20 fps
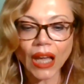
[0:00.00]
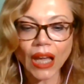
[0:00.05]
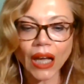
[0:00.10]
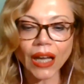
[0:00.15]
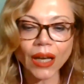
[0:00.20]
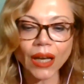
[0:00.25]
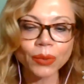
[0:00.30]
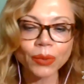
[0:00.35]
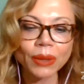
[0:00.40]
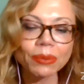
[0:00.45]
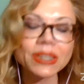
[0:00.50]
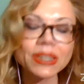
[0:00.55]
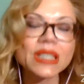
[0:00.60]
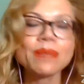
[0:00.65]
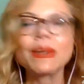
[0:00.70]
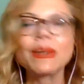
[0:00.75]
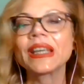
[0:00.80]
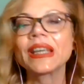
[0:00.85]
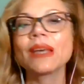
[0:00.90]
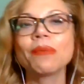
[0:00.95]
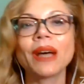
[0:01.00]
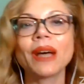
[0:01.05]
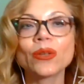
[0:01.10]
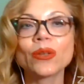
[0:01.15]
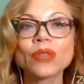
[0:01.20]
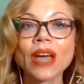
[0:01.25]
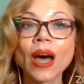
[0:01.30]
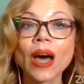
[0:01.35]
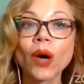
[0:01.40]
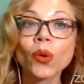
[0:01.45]
we will speak
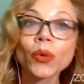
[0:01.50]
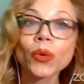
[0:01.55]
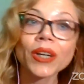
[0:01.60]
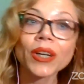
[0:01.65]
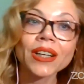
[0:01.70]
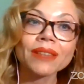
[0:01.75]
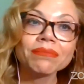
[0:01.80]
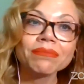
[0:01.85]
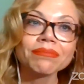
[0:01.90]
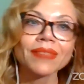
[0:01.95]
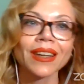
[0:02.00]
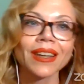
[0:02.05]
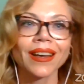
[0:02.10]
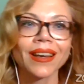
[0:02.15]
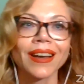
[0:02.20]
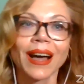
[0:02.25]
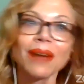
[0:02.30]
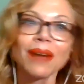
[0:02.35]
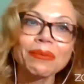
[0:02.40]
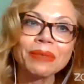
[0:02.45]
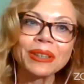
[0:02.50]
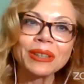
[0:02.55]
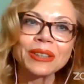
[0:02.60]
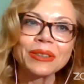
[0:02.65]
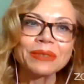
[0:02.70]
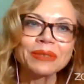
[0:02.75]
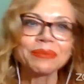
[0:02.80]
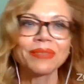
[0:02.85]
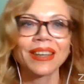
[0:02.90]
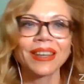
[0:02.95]
about our
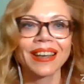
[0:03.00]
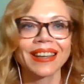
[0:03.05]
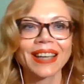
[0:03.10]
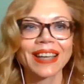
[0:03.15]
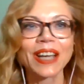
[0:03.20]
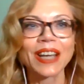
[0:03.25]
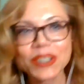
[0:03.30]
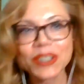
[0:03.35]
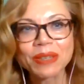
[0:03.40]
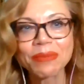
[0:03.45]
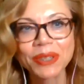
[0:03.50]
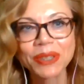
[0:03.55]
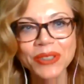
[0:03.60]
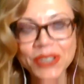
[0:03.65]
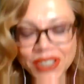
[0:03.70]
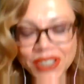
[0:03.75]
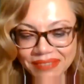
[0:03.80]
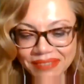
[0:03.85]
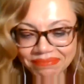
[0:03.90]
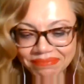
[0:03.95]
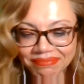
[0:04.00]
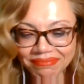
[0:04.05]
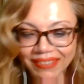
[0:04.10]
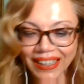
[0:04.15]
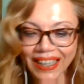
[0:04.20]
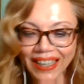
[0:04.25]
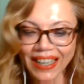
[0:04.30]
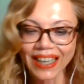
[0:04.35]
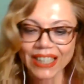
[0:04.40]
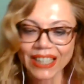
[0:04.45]
humble contribution
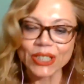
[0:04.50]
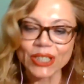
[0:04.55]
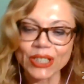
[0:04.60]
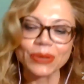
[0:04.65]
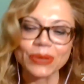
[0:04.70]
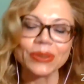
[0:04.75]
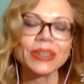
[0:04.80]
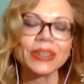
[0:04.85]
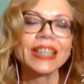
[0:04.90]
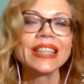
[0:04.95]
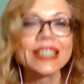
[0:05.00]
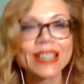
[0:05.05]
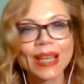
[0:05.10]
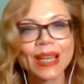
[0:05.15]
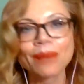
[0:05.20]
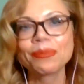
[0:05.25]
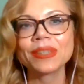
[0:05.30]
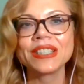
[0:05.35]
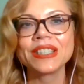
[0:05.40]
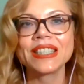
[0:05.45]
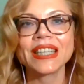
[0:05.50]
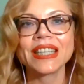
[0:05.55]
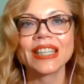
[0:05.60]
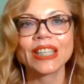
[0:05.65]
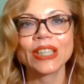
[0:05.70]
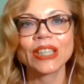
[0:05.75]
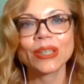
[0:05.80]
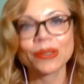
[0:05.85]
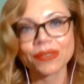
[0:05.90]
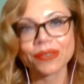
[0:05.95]
to
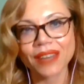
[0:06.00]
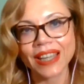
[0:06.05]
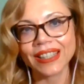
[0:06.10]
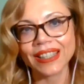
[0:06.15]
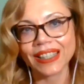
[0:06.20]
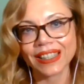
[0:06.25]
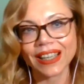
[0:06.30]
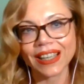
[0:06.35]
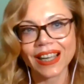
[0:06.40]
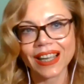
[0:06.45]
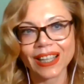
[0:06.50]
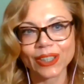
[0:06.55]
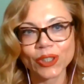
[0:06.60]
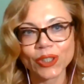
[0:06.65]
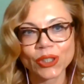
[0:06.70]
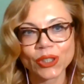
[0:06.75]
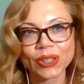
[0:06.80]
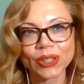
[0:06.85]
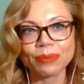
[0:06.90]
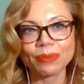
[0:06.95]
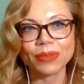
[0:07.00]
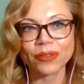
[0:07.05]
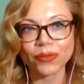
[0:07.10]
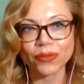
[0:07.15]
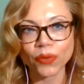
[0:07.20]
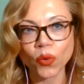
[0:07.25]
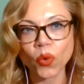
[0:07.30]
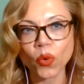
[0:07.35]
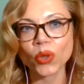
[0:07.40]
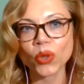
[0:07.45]
interpreting Ukrainian culture
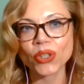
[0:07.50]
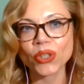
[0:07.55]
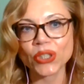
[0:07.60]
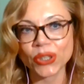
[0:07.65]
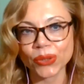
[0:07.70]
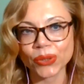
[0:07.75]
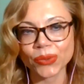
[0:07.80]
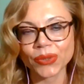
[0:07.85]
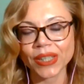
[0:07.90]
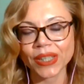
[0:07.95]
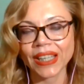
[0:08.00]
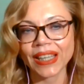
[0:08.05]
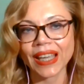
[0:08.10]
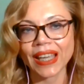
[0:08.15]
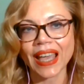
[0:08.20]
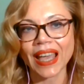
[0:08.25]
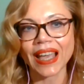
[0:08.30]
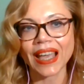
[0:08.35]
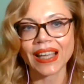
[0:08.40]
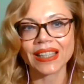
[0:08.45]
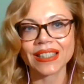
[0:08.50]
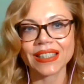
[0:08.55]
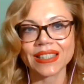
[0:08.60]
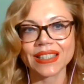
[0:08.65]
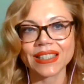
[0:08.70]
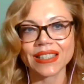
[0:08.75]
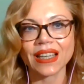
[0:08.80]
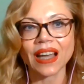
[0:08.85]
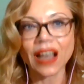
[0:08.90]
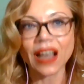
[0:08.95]
before, during, and
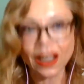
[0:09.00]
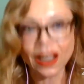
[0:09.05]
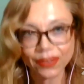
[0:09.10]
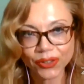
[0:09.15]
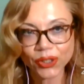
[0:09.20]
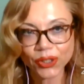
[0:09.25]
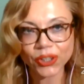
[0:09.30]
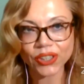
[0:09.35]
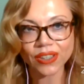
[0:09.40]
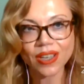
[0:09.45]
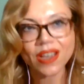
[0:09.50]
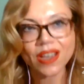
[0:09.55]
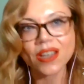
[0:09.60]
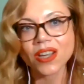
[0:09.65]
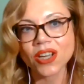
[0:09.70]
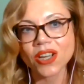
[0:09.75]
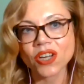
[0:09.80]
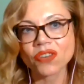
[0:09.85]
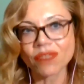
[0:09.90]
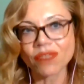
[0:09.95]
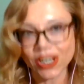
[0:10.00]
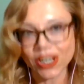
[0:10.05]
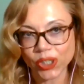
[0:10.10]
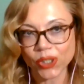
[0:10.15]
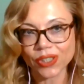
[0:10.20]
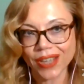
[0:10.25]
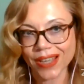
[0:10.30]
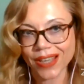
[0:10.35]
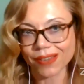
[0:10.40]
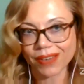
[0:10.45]
after
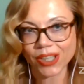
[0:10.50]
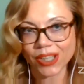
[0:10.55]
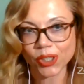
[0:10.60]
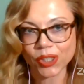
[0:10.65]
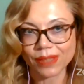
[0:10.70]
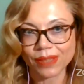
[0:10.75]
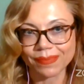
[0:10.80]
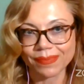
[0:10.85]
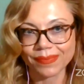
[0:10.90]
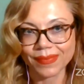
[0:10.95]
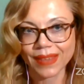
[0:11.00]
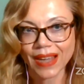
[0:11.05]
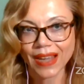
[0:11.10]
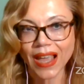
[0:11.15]
Russian aggression.